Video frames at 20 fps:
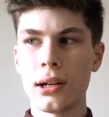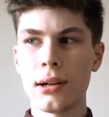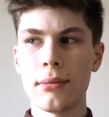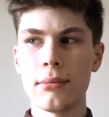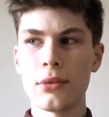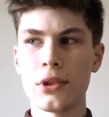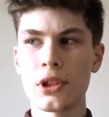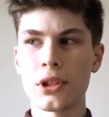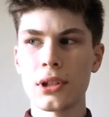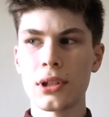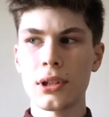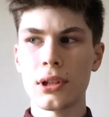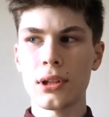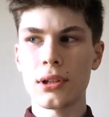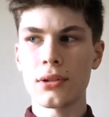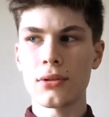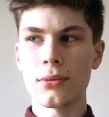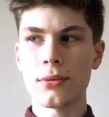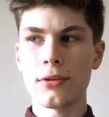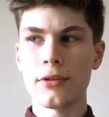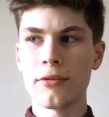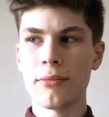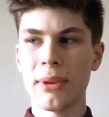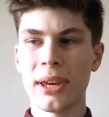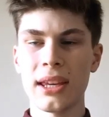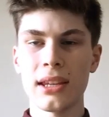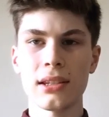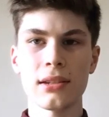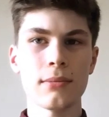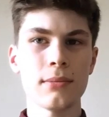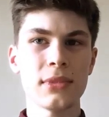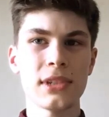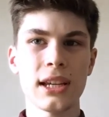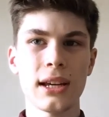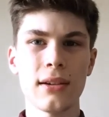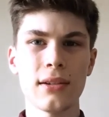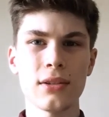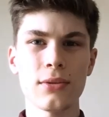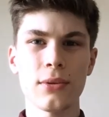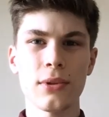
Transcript: I'm just going to sort of make some sounds